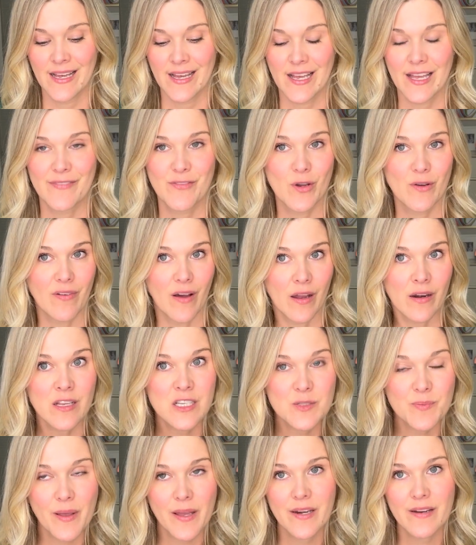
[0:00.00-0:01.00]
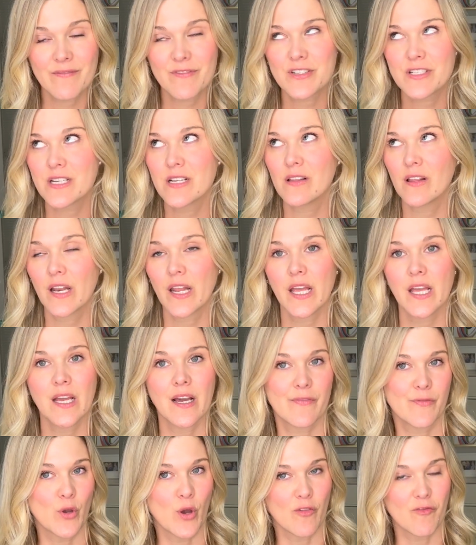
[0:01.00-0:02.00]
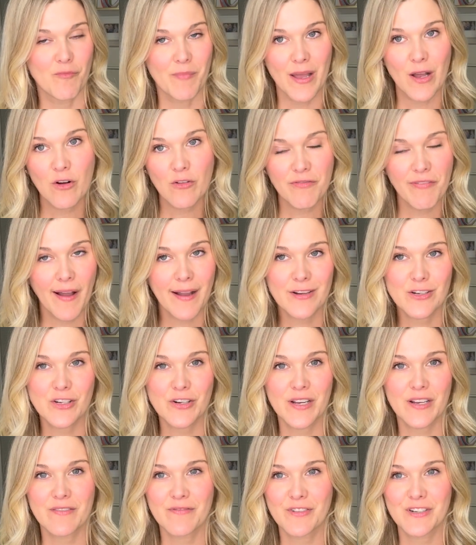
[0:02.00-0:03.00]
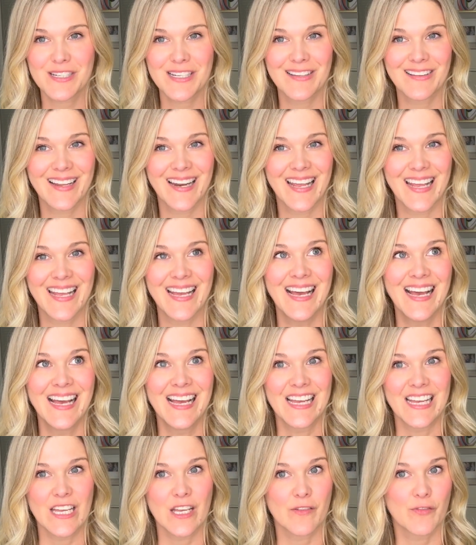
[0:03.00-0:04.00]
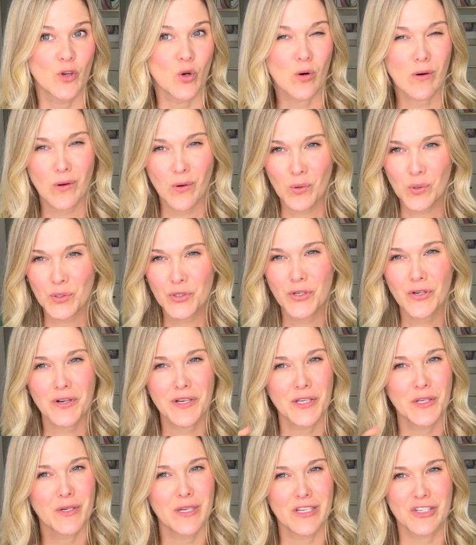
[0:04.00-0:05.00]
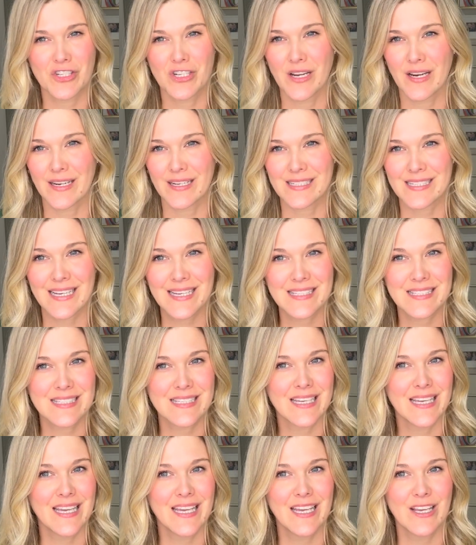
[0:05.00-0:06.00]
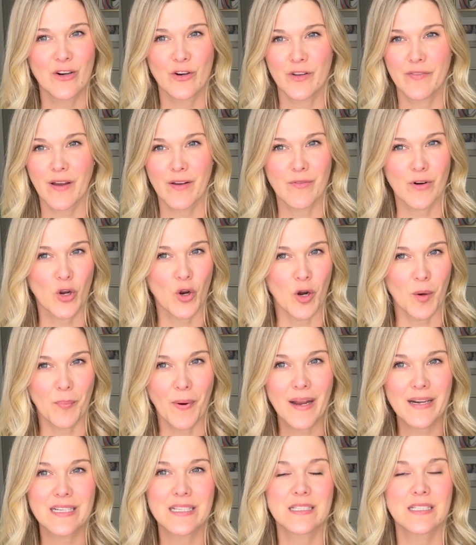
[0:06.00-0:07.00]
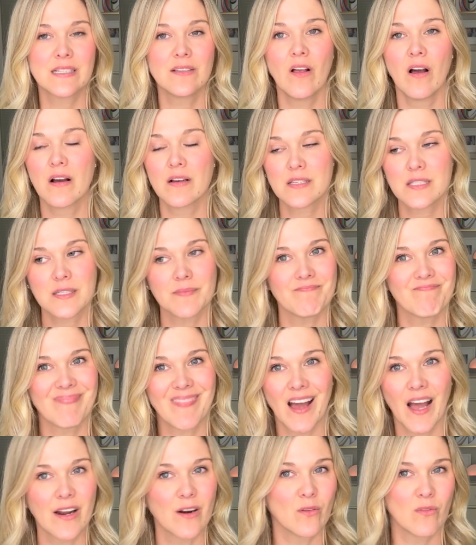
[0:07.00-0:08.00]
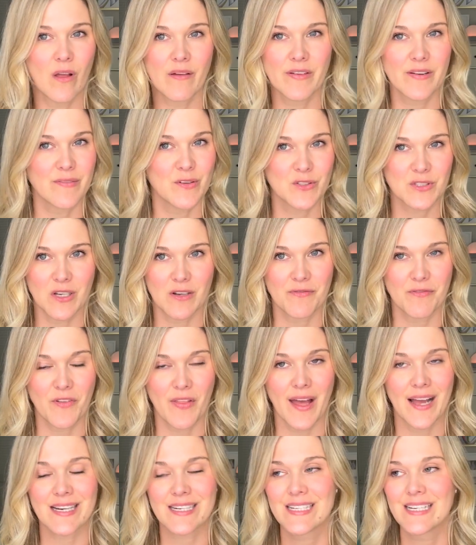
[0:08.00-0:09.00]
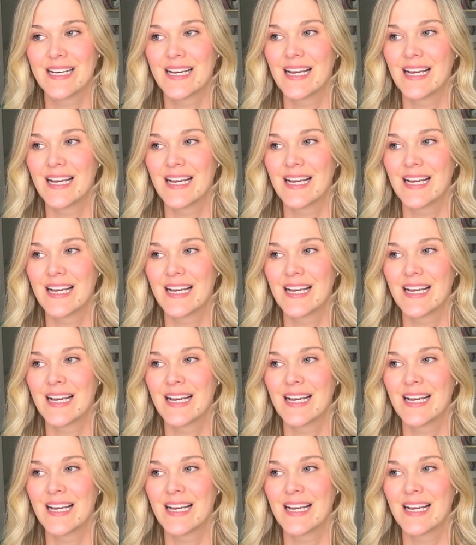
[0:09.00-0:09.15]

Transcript: If you have unexplained infertility, if you have male factor infertility, if you're older and you need genetic testing or you've had recurrent pregnancy loss, I don't love InvoCell for that.